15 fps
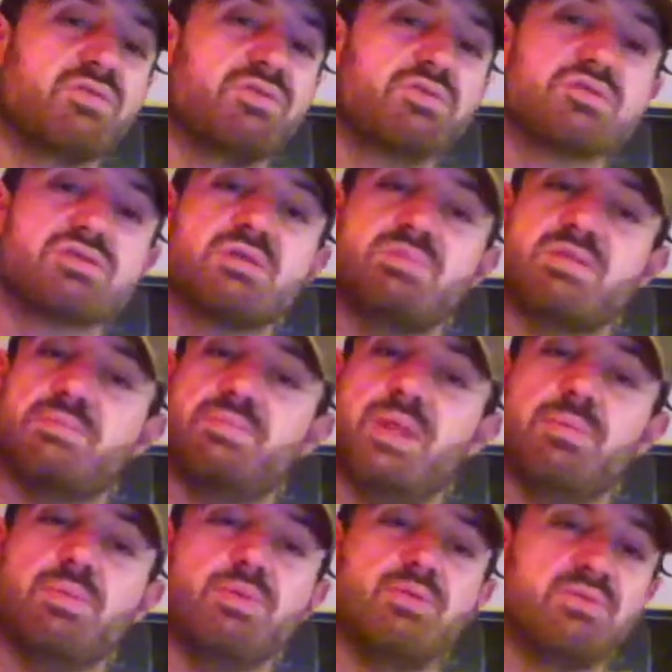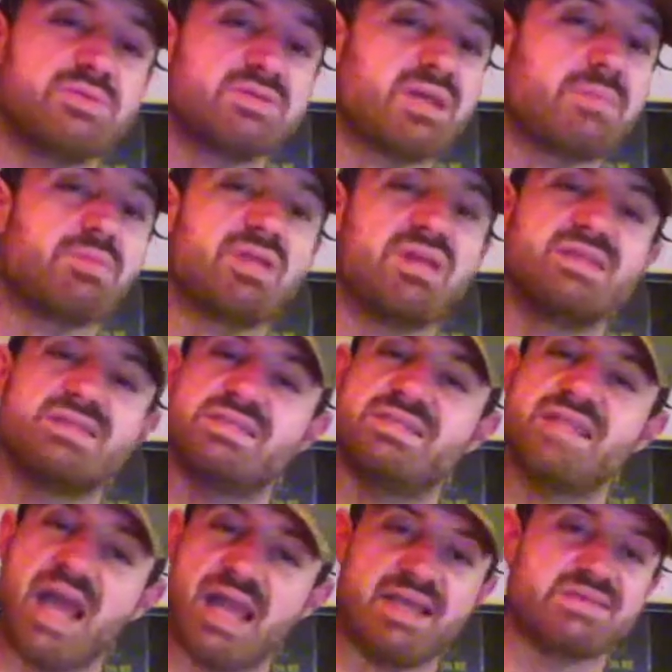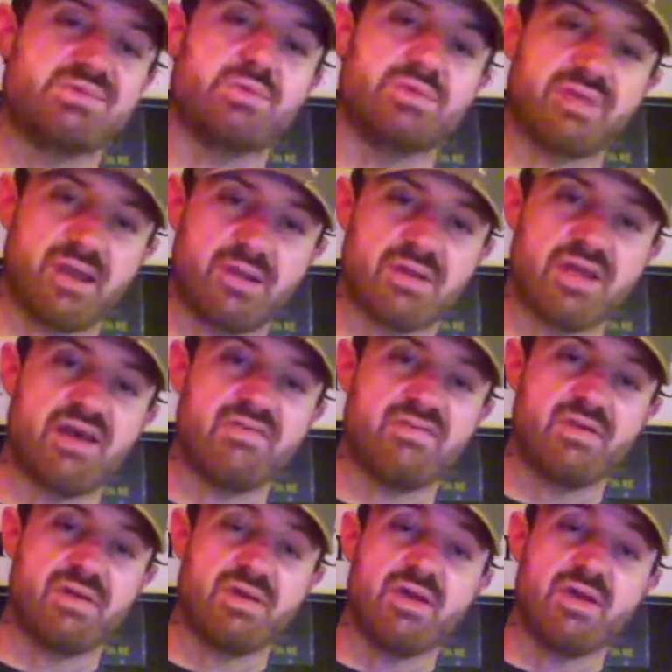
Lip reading: and you're just going to be the people who stepped on his neck his whole entire life.